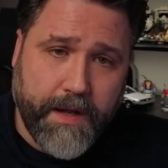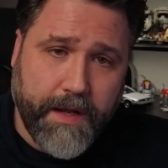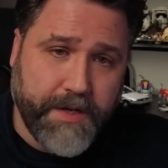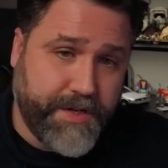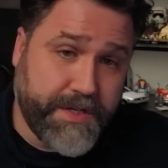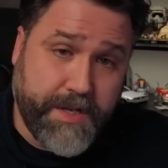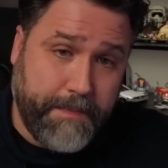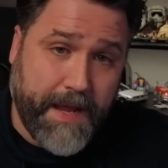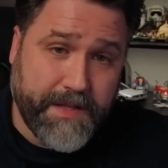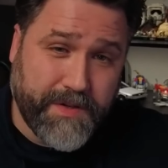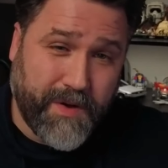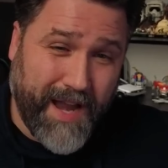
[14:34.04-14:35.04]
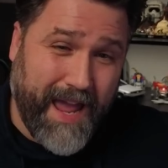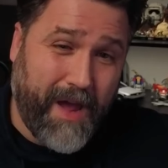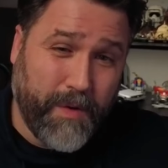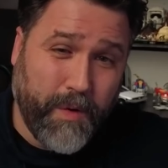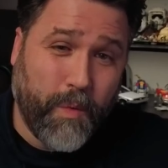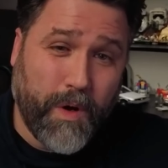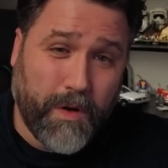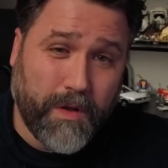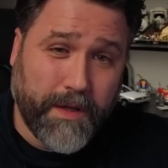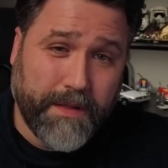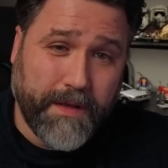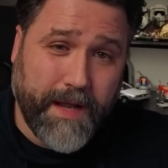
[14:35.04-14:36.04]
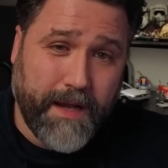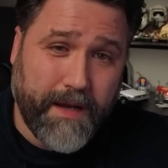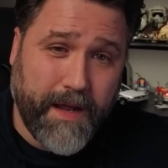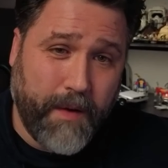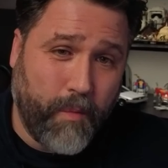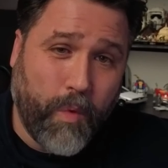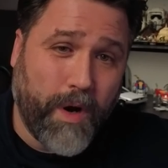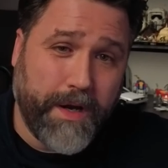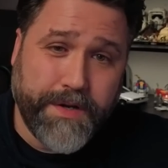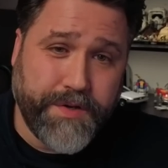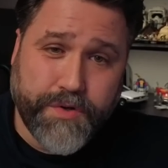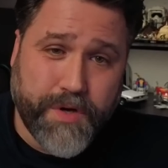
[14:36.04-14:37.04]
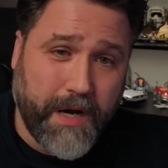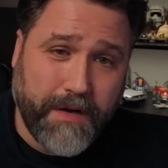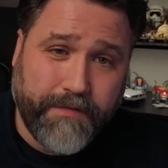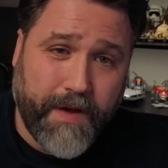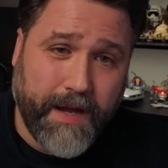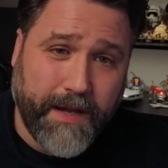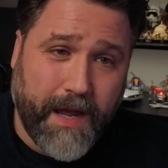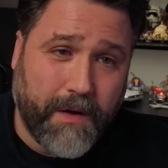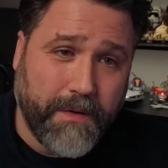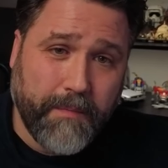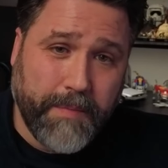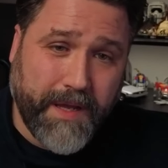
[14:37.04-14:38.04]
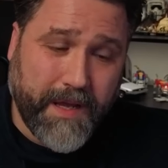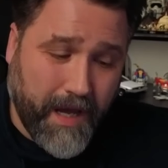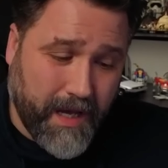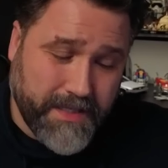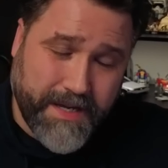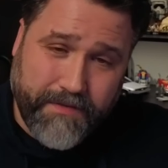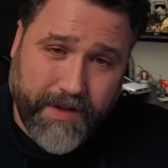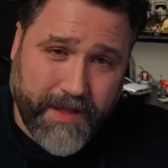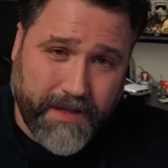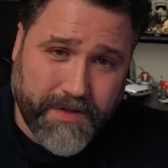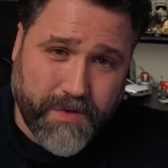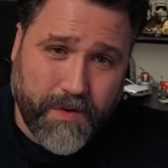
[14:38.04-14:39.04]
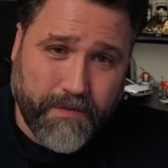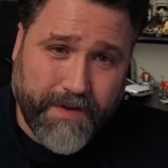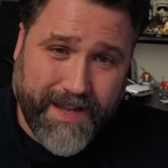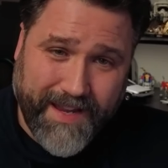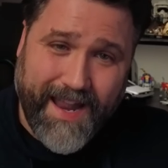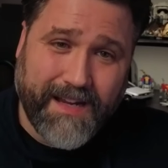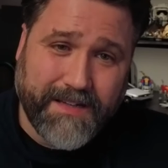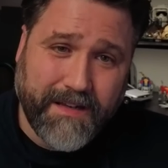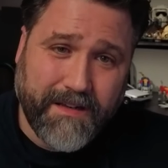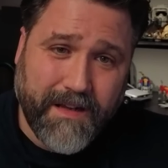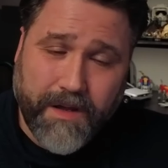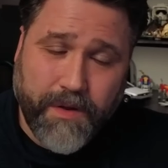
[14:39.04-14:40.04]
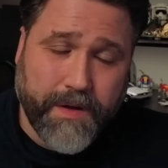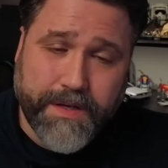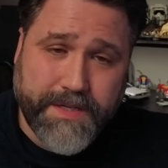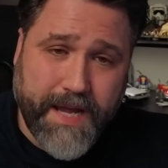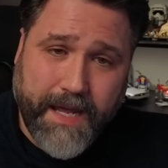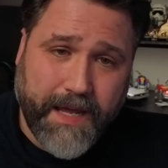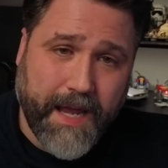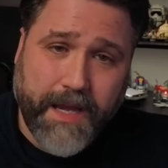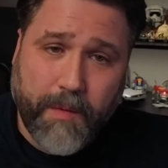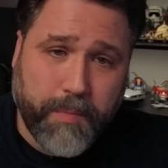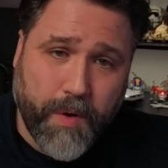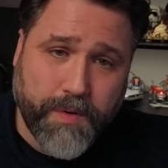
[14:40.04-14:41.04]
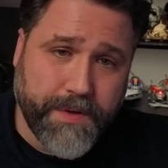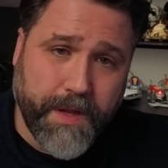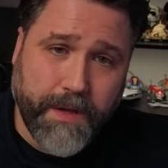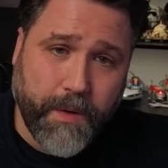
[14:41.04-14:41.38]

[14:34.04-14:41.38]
it just depends on how you want to look at the data and what it is you're trying to find out. Because everything's sort of connected, you can take any approach that you